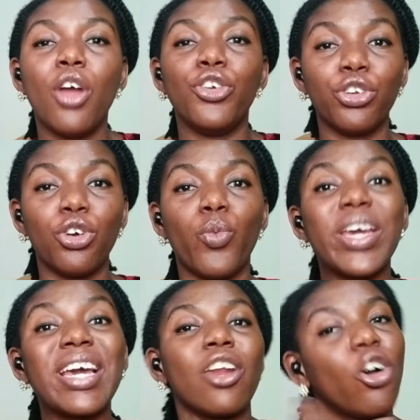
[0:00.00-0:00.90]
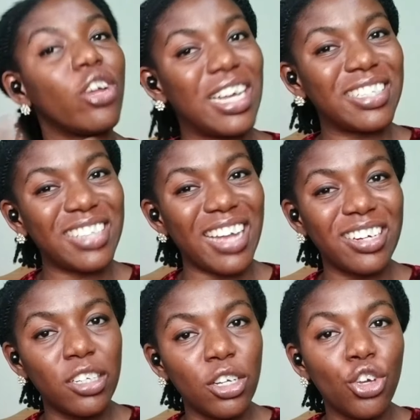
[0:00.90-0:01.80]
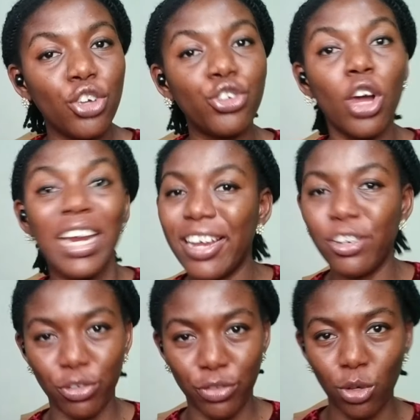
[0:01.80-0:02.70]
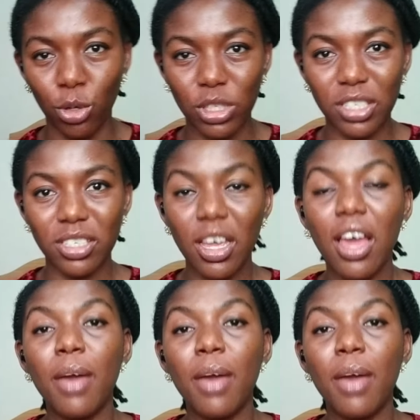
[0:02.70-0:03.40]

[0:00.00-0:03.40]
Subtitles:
we can understand your line of thoughts.